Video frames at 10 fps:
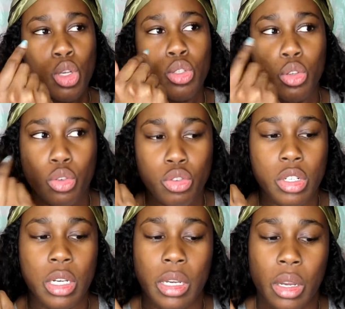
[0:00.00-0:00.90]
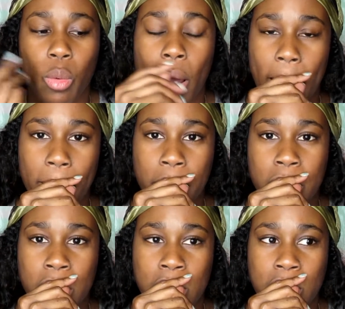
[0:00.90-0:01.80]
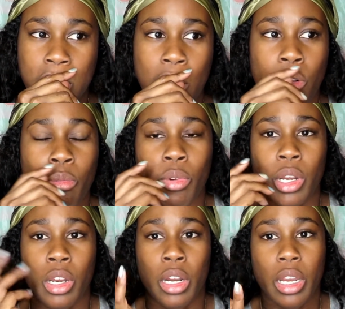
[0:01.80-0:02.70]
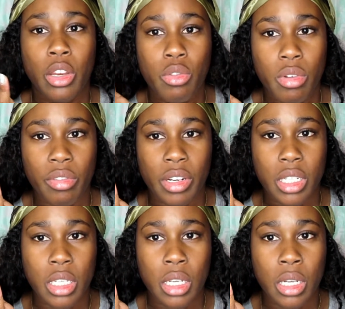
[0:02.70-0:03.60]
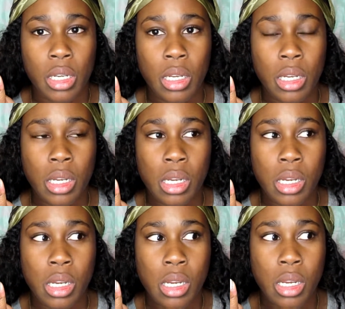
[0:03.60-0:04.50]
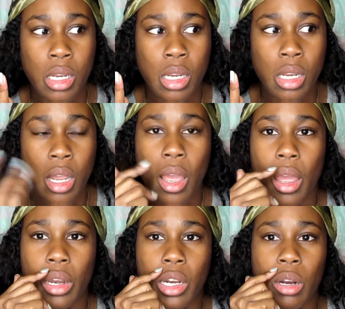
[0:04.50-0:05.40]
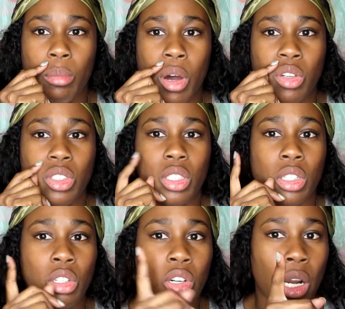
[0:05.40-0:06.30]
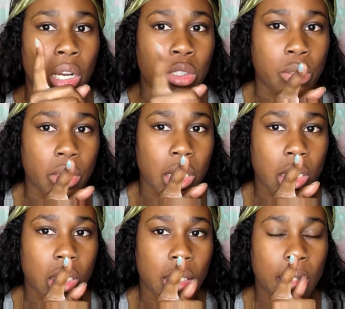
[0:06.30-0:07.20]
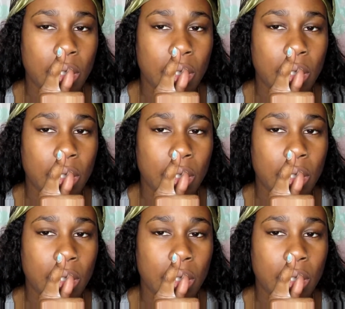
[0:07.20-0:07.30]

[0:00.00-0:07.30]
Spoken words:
So usually what happens is when they're in university and they're about to graduate,